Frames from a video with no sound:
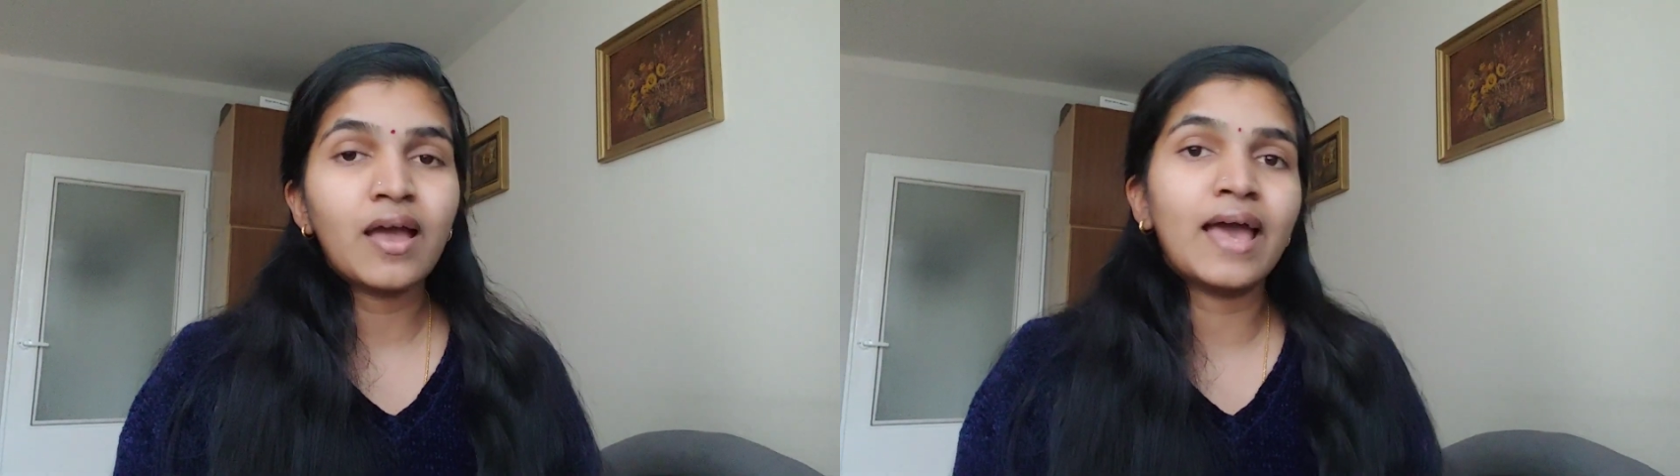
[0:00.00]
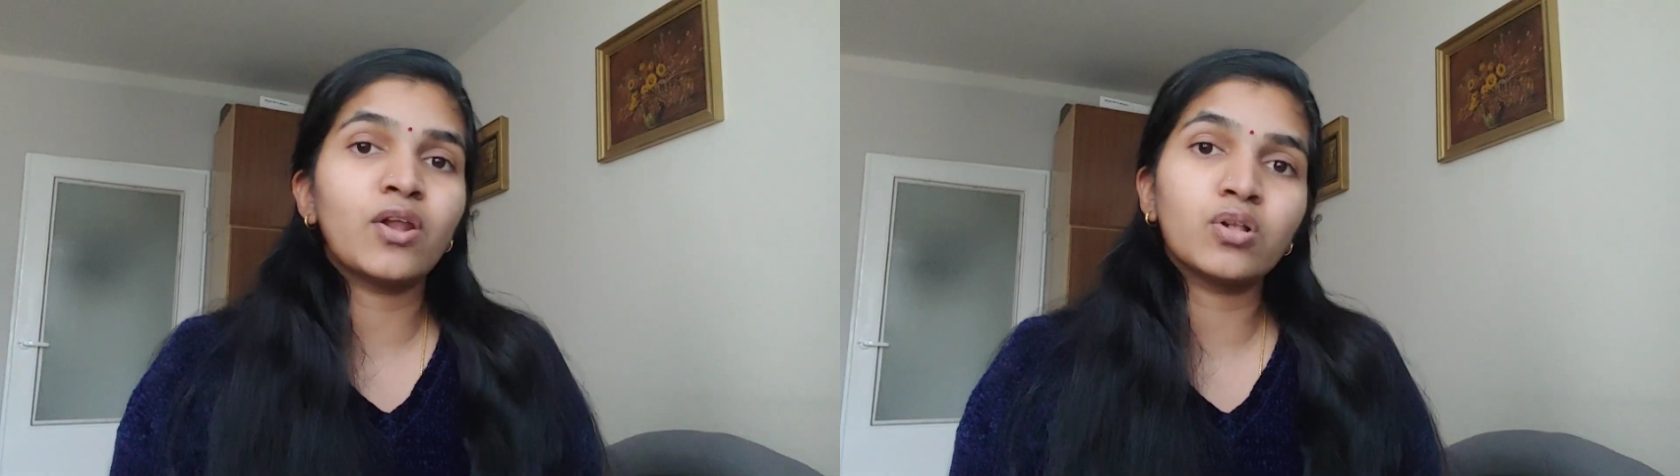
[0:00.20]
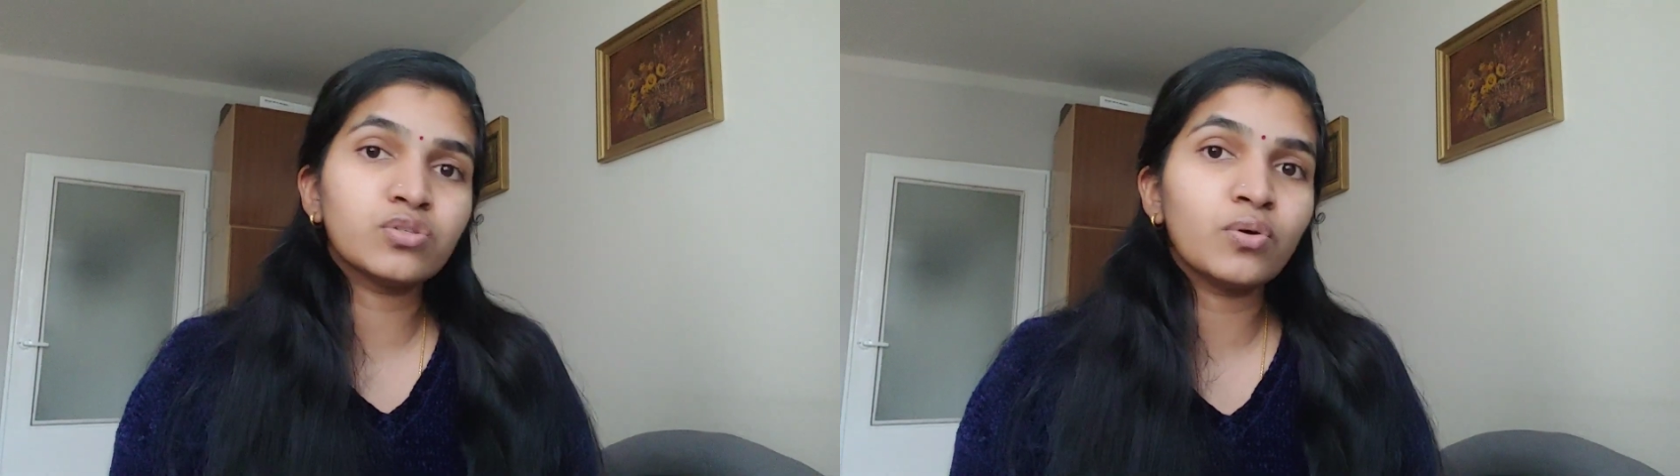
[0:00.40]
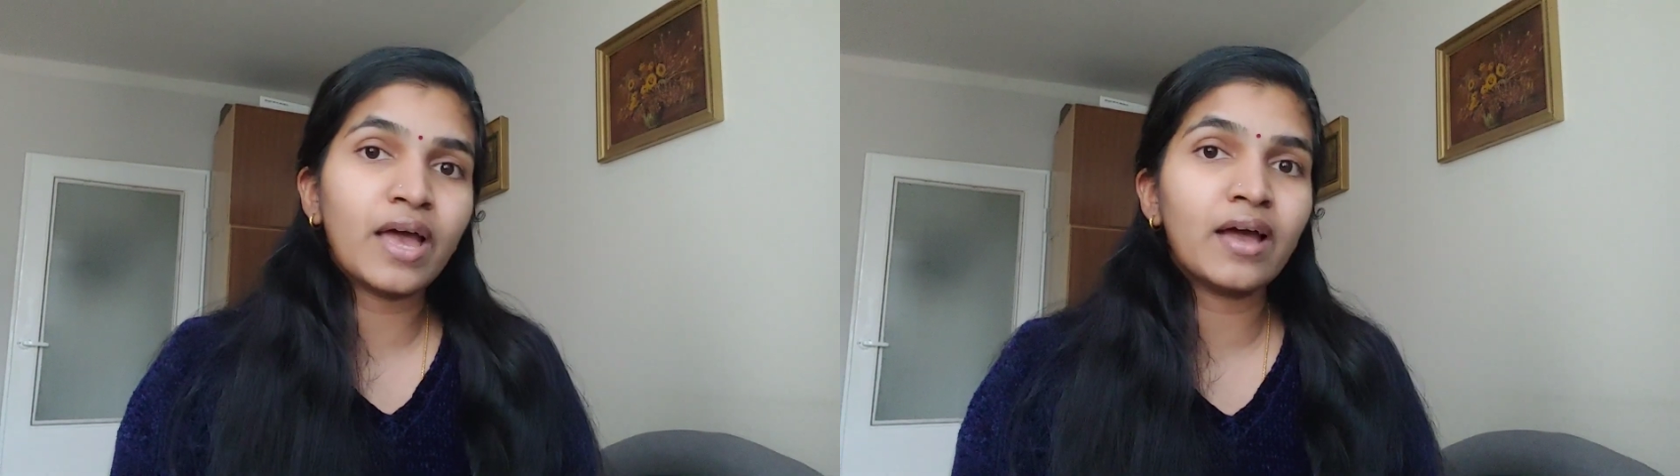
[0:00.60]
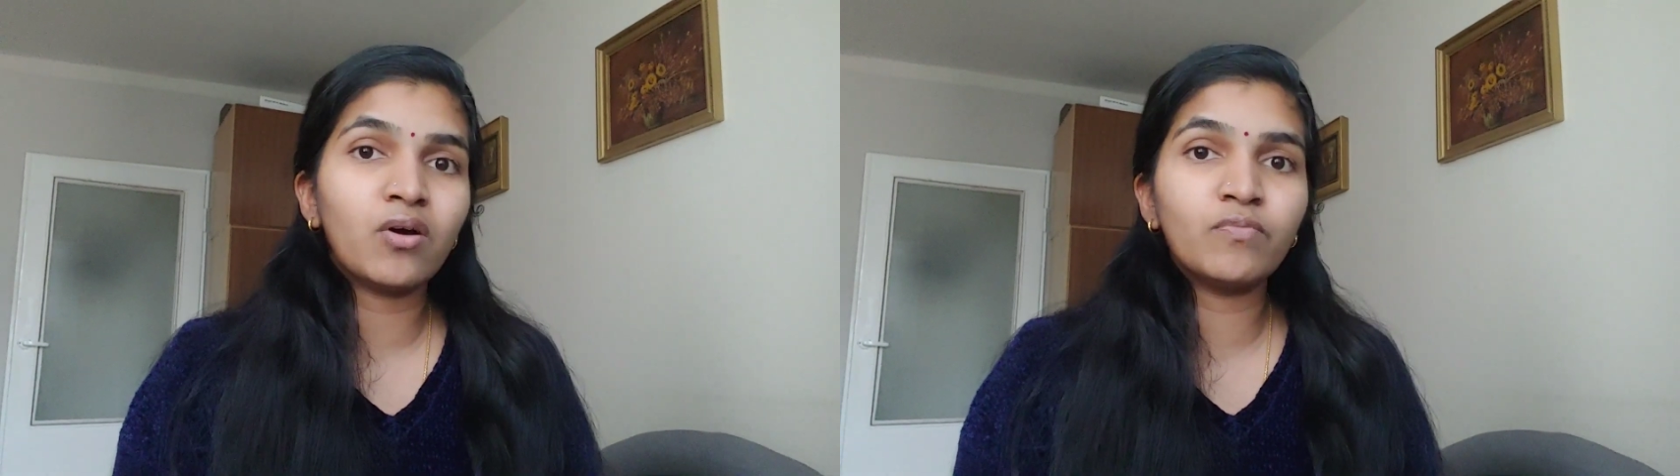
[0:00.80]
and also
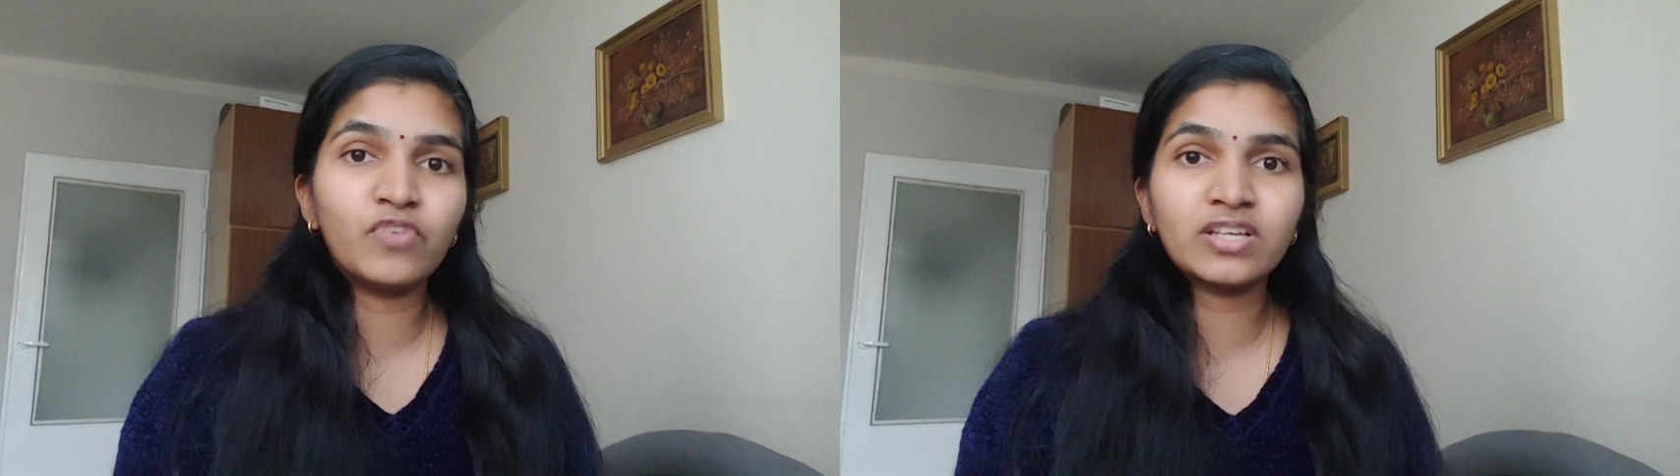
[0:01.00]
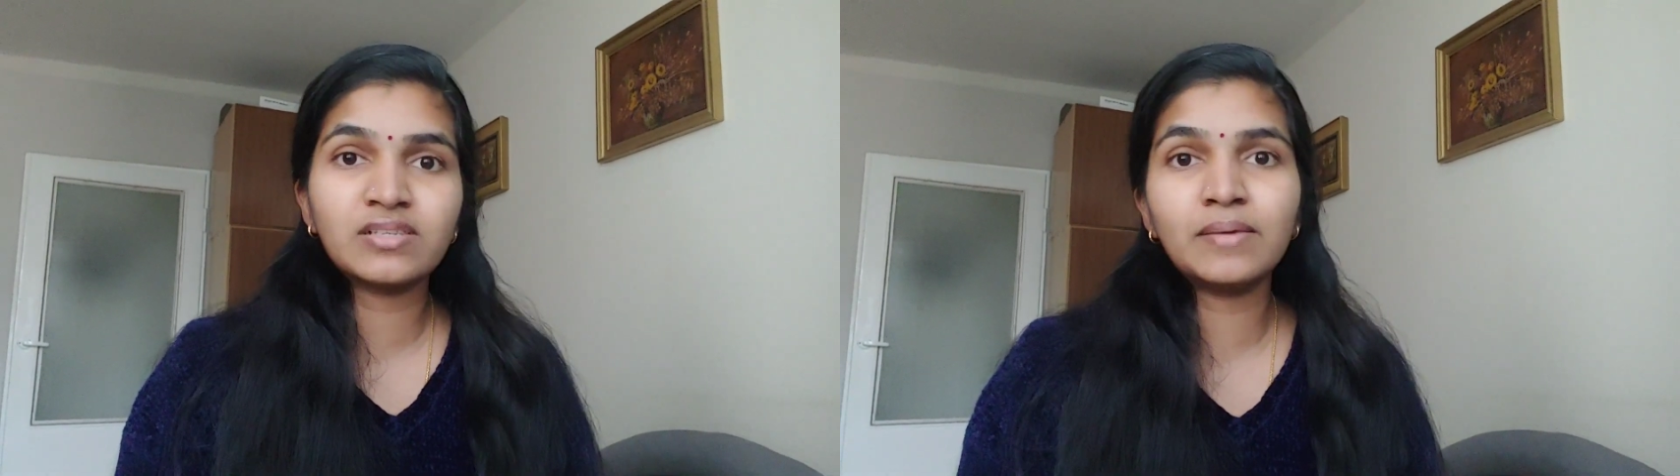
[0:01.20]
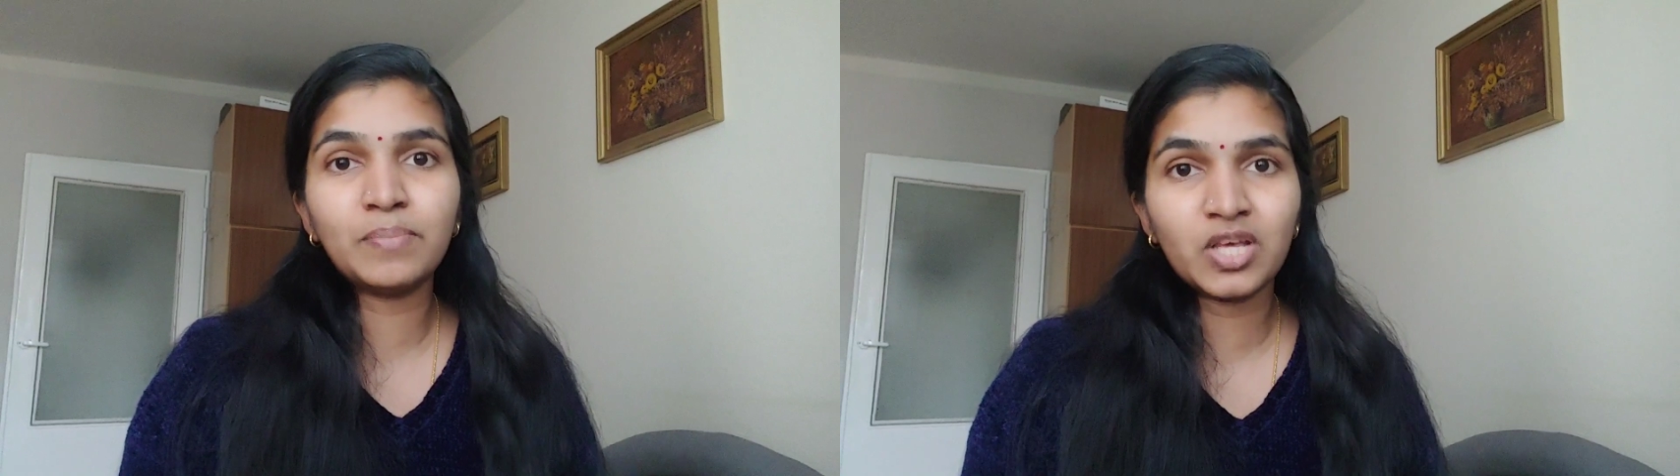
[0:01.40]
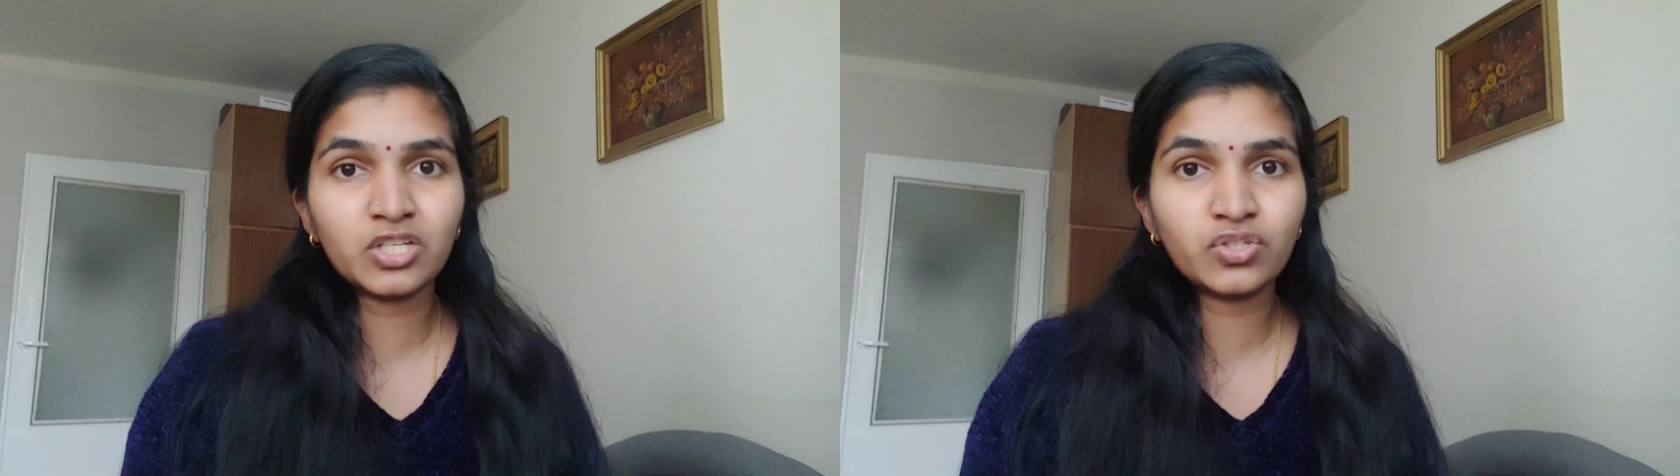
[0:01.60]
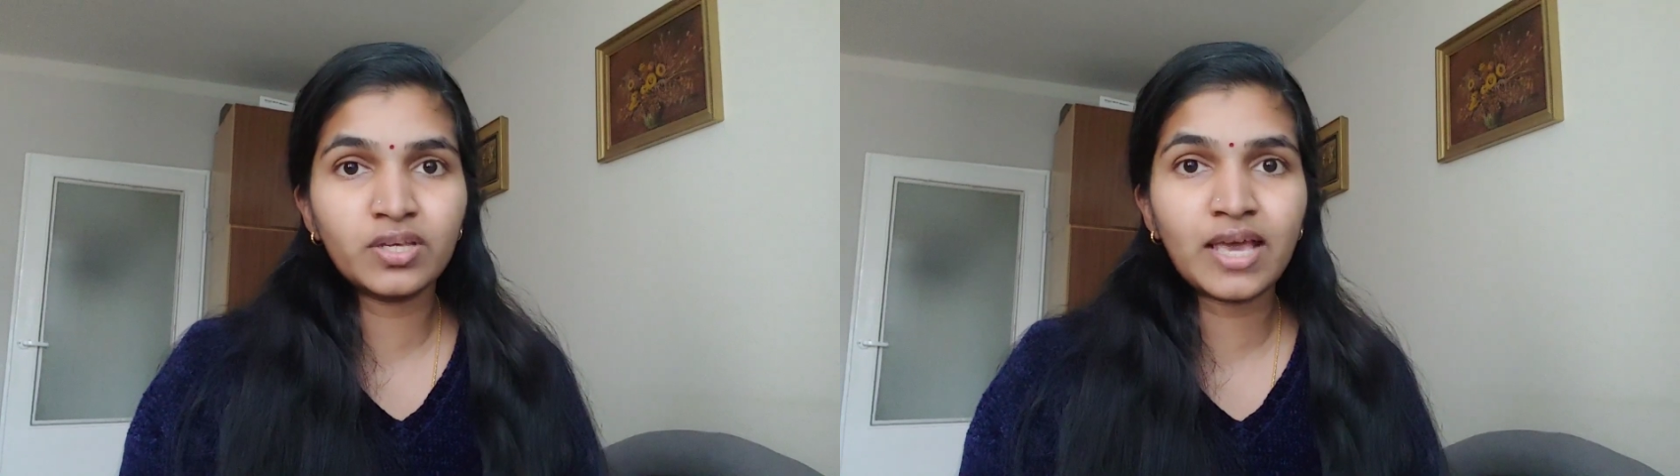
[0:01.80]
obviously
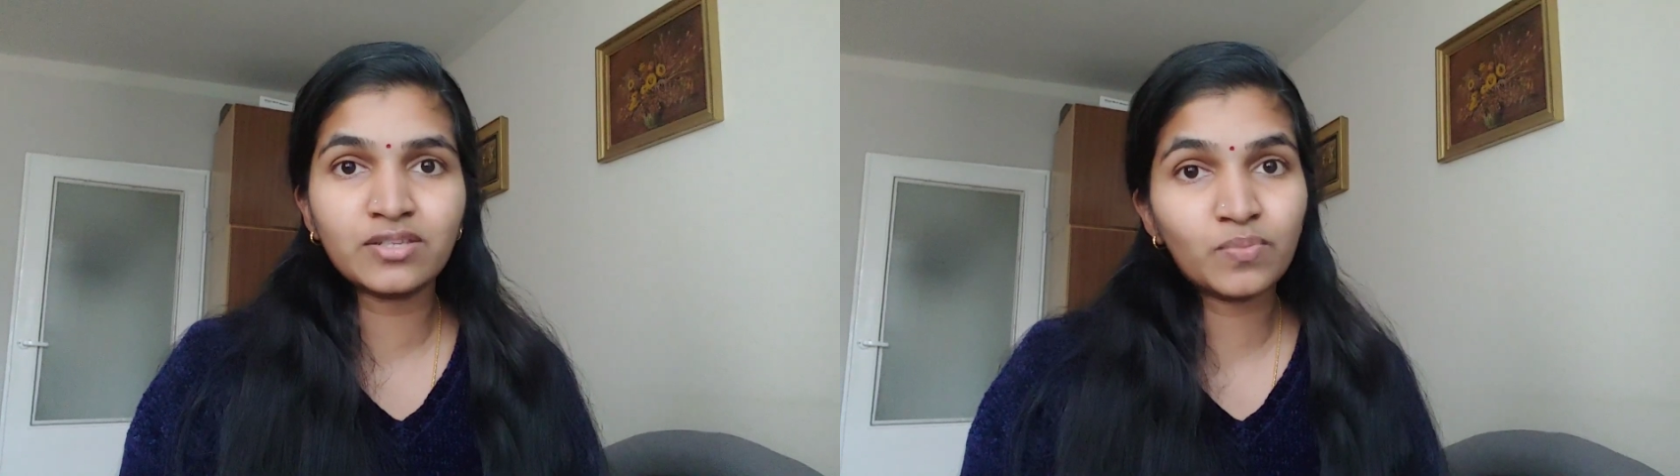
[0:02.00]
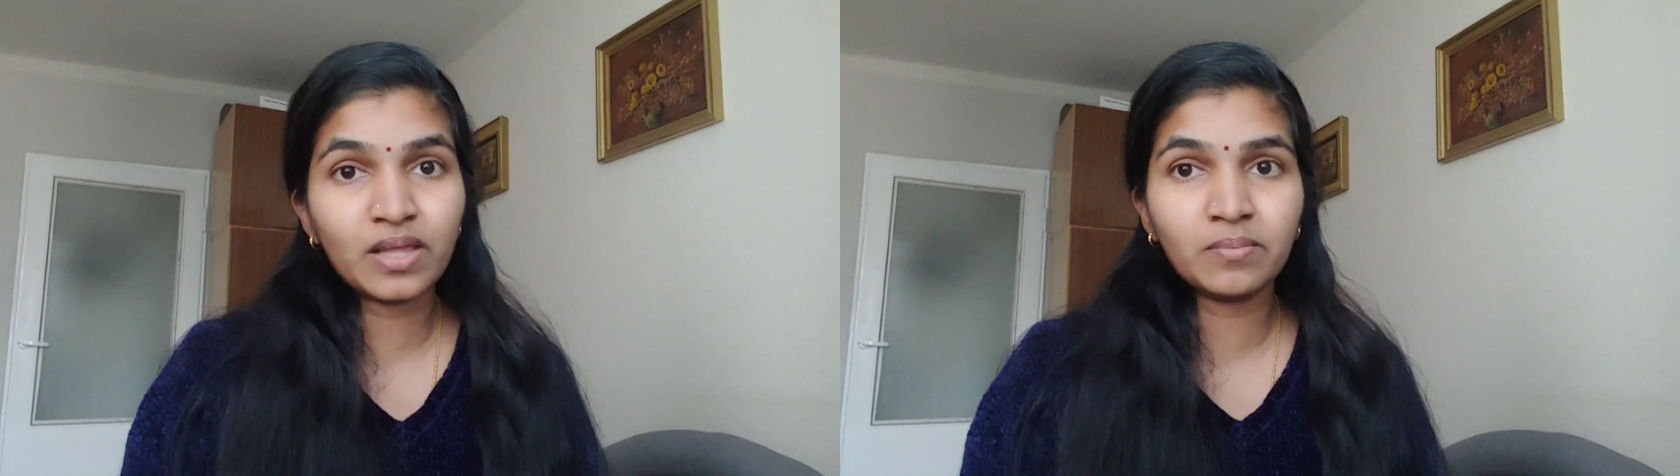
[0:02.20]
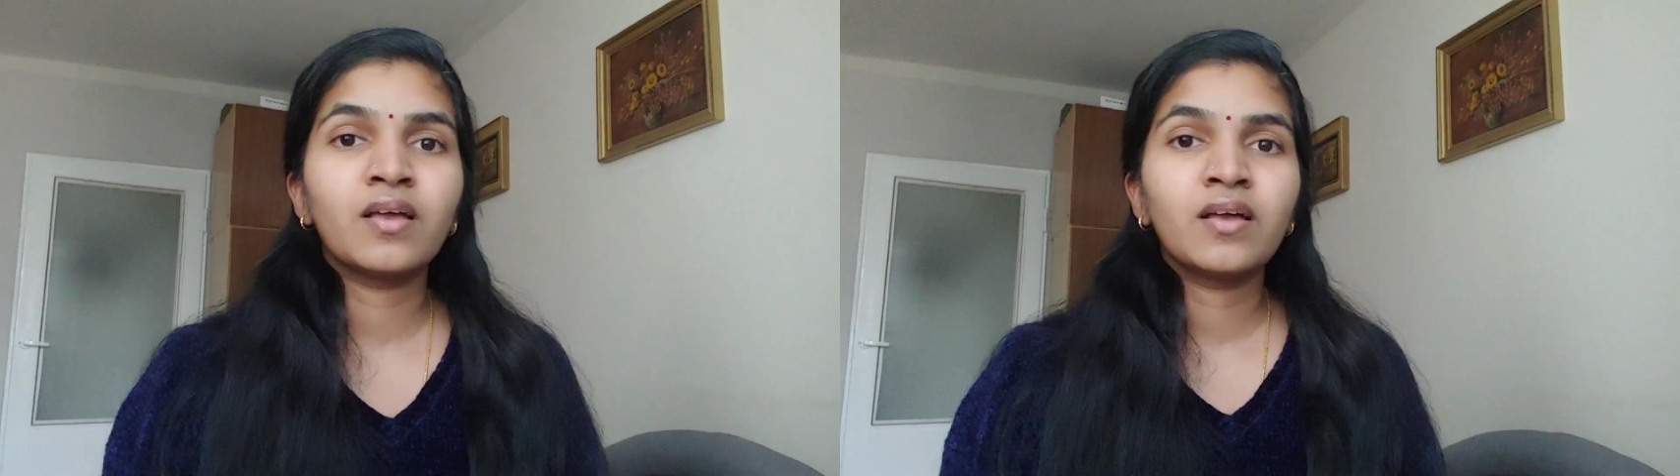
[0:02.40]
PhD as well.